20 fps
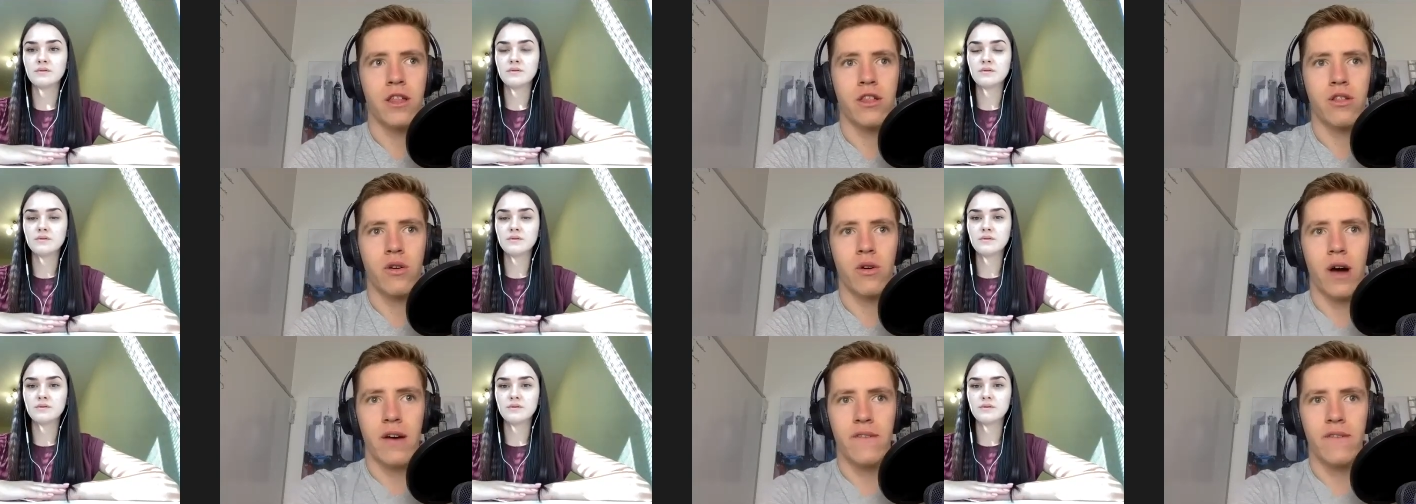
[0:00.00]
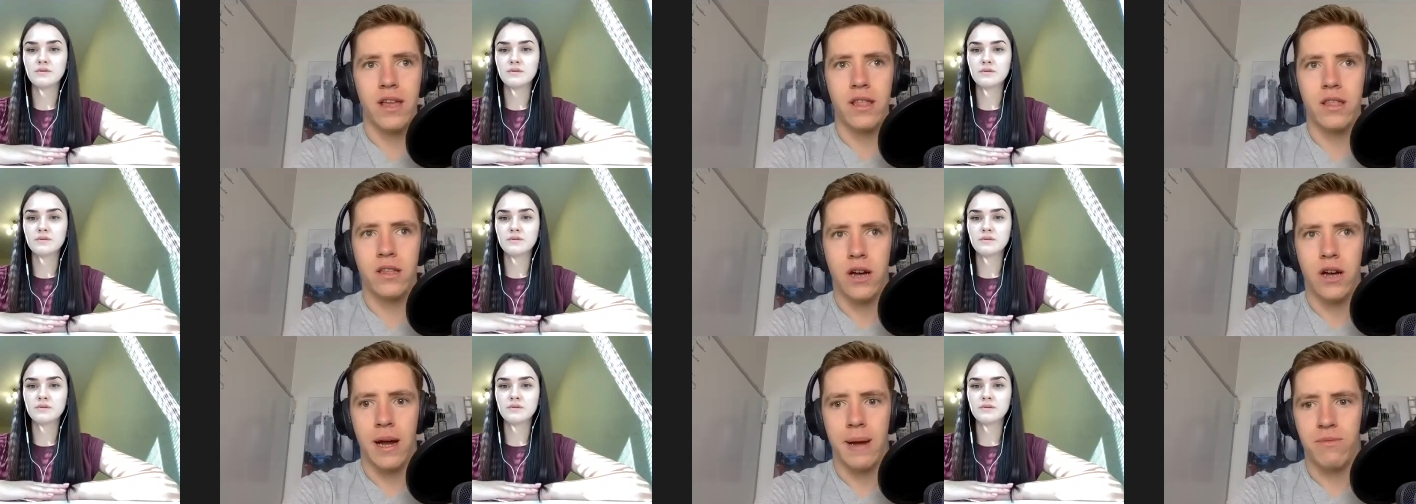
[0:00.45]
Speaker 1: so I've had
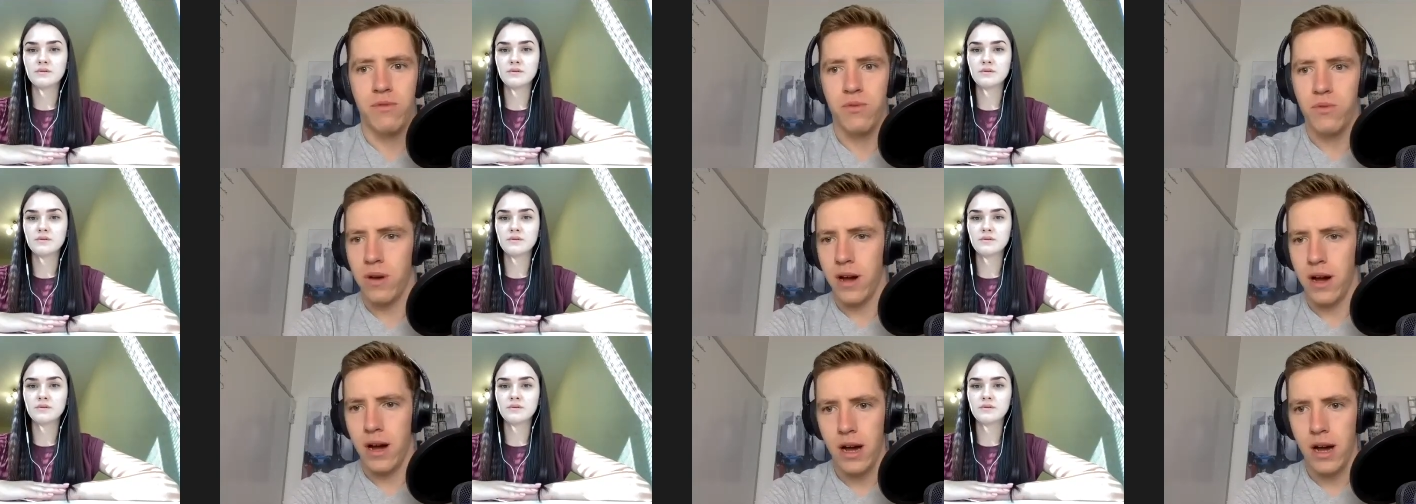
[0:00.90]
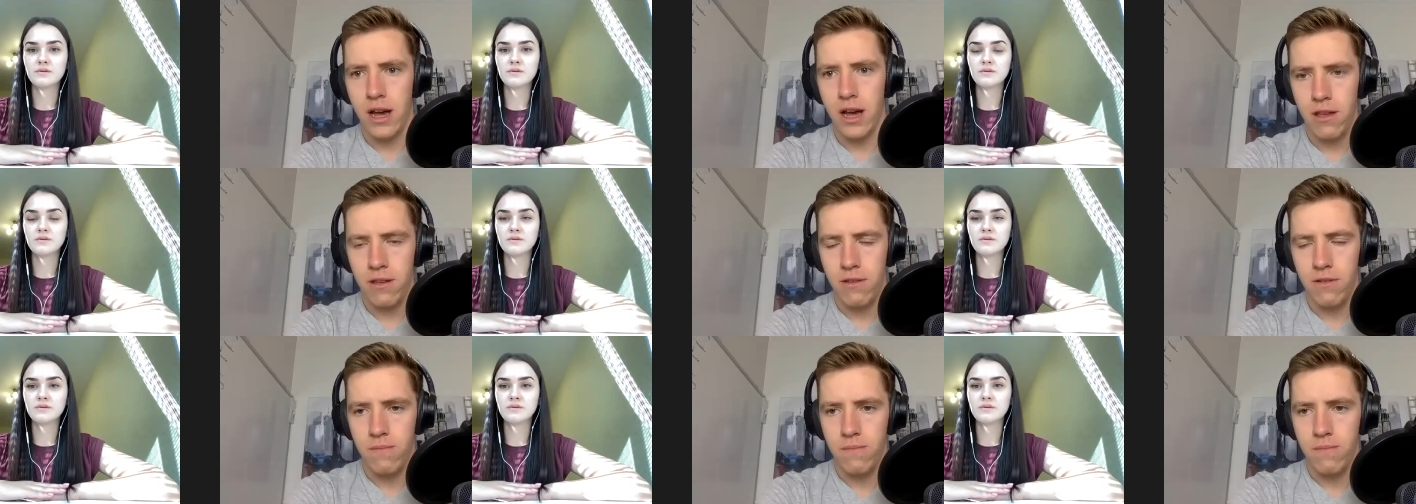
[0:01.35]
times where
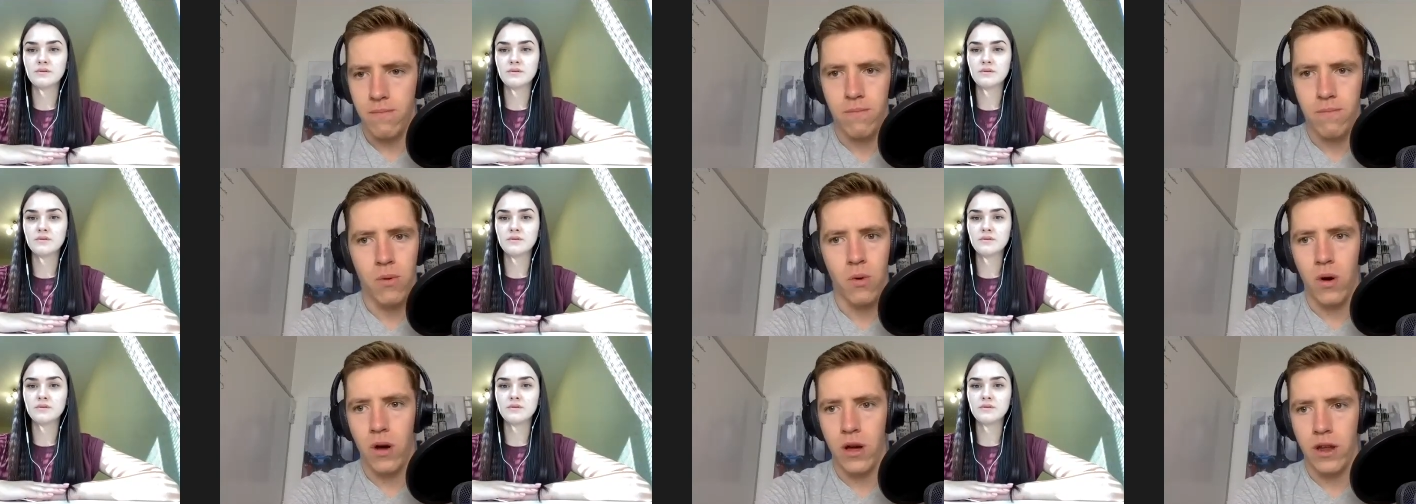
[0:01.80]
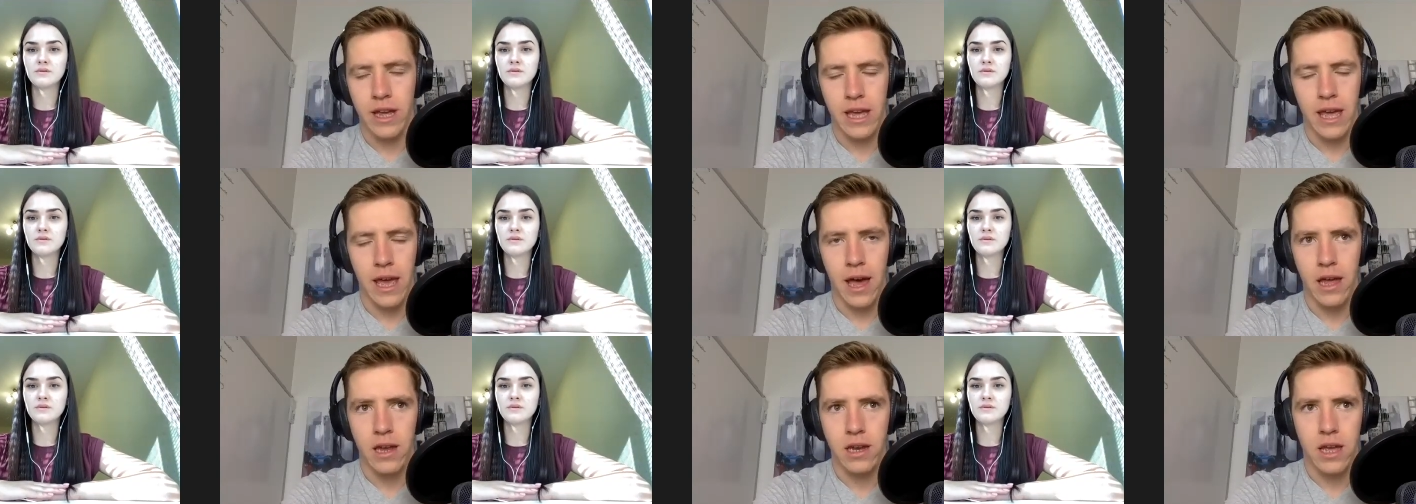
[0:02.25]
I bought an
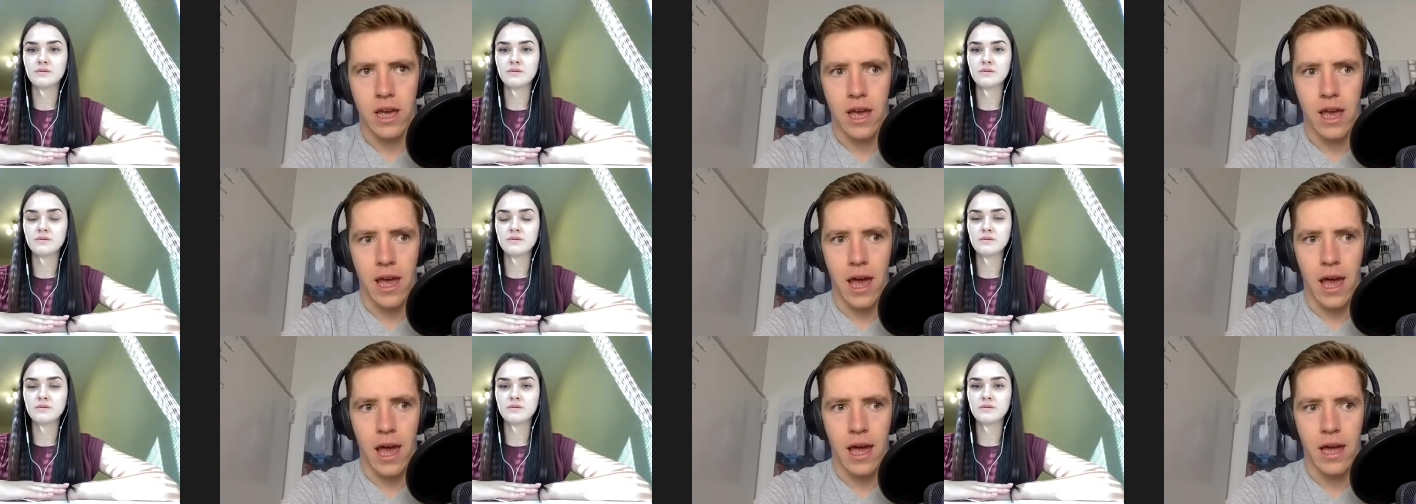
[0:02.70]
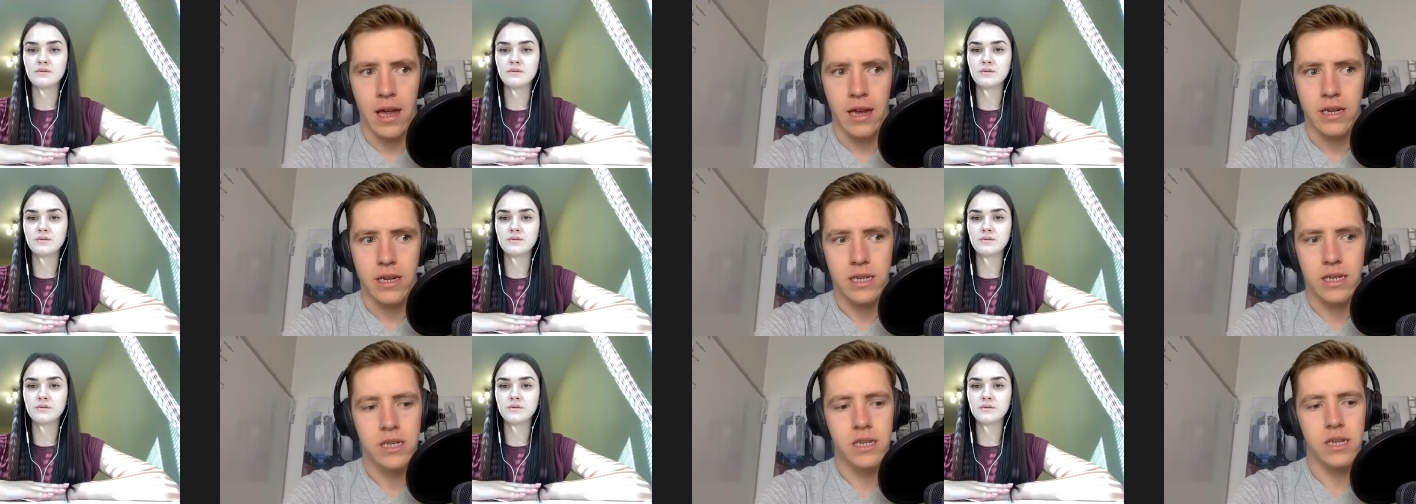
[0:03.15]
account
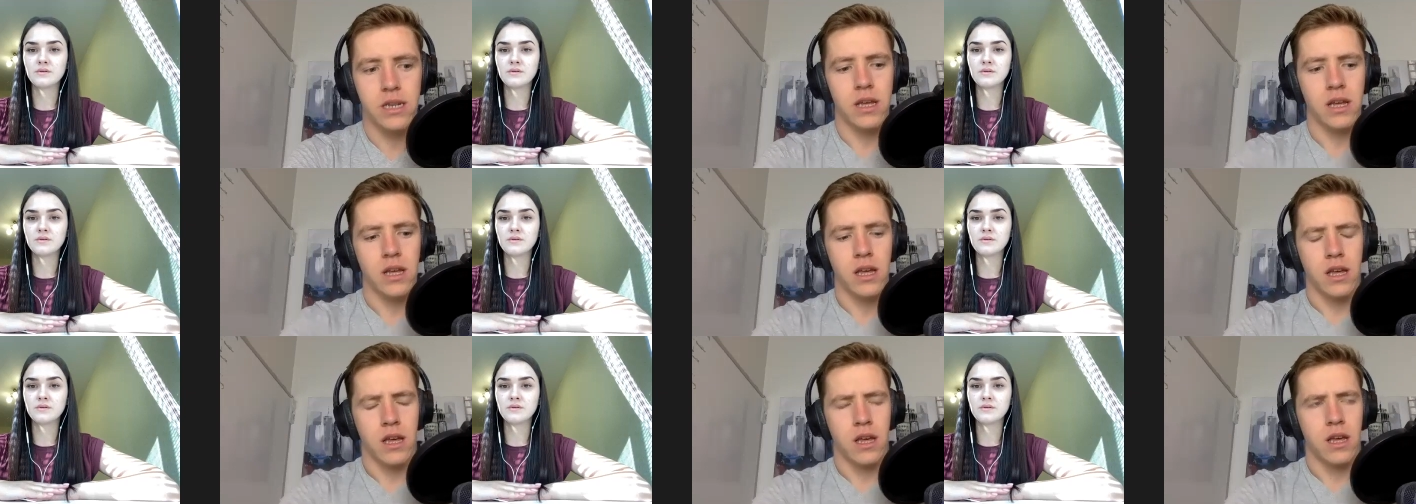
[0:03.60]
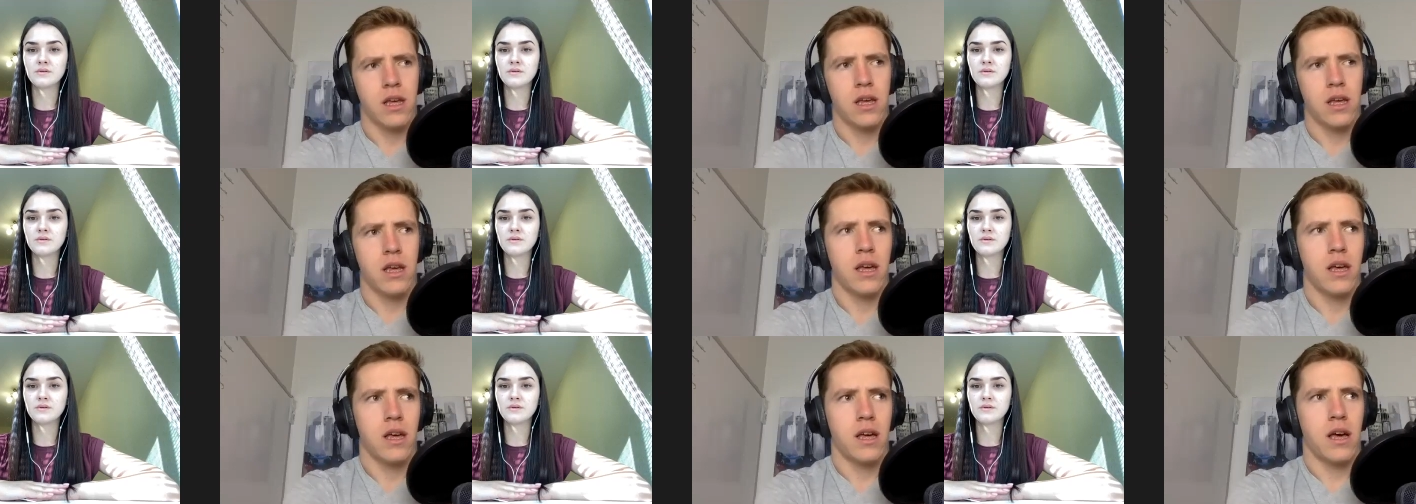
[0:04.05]
and
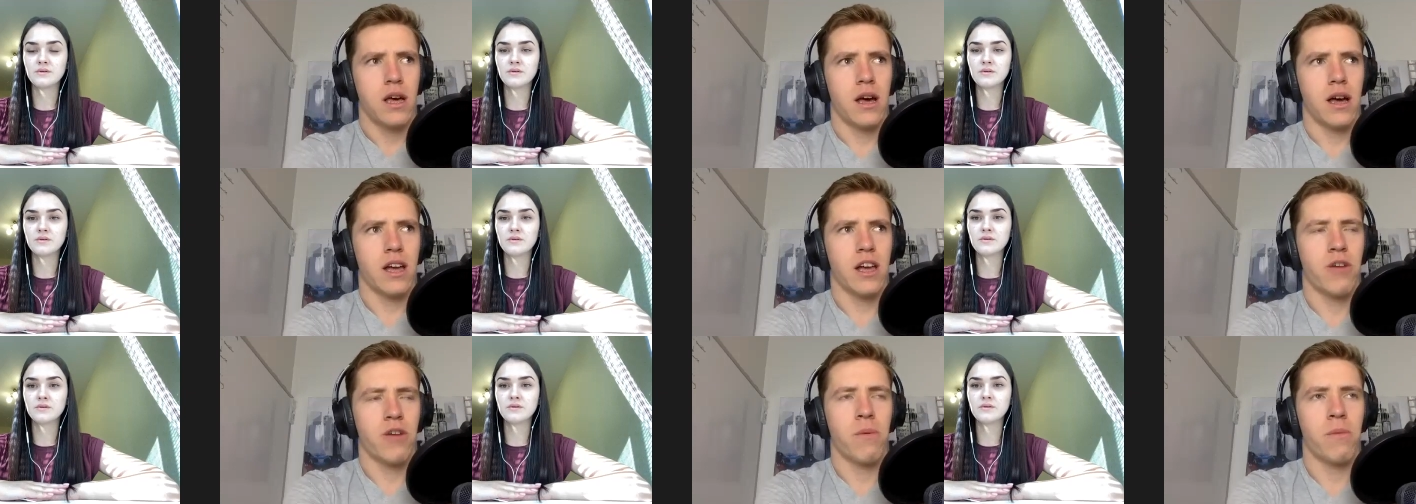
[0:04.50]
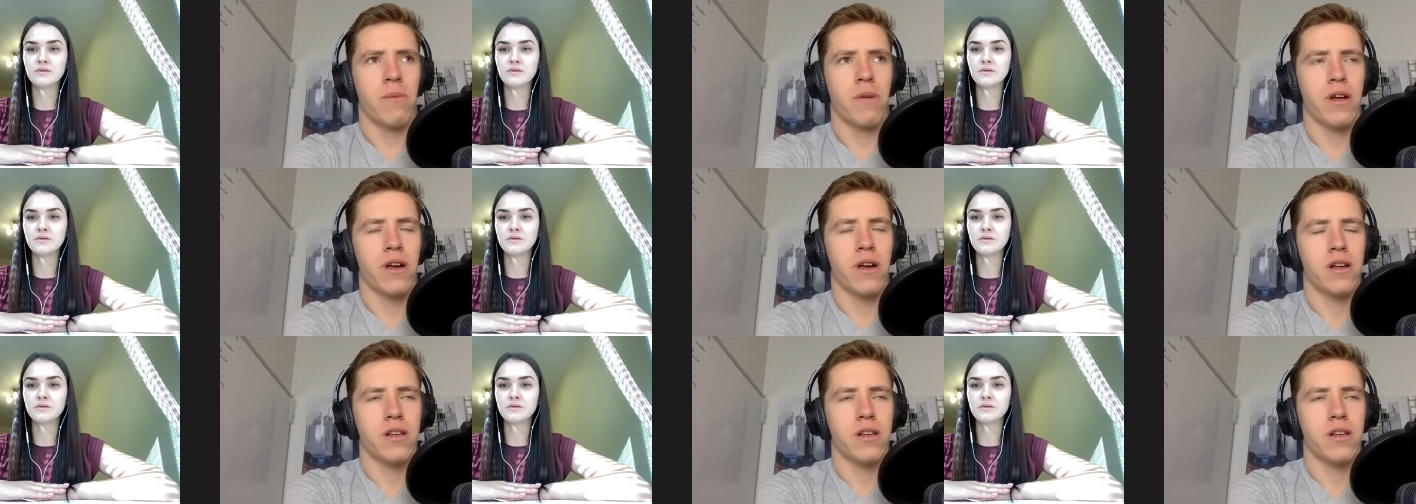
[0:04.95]
I can't remember,